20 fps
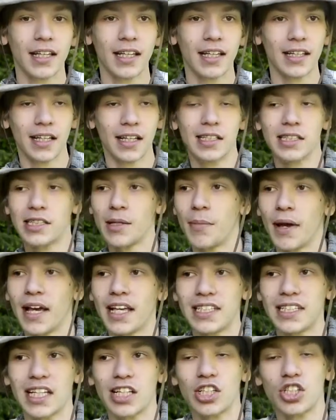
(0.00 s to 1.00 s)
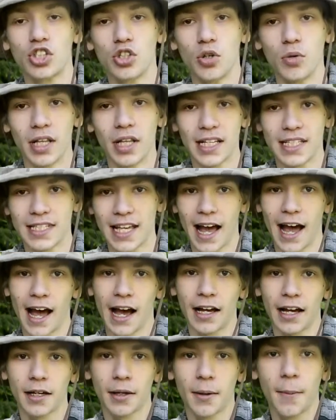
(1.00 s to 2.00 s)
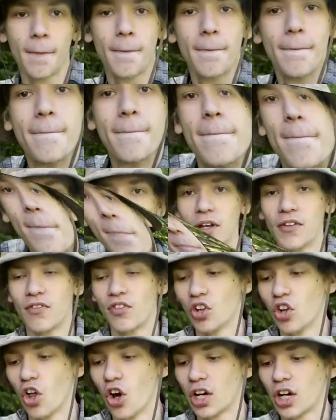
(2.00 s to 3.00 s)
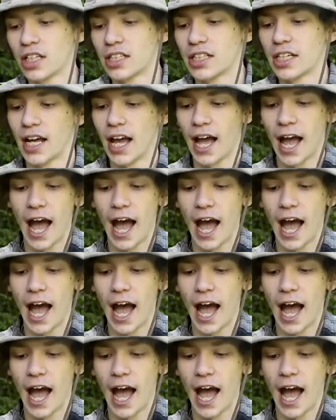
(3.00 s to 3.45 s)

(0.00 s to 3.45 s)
that is the basics to this hack. Now that we've looked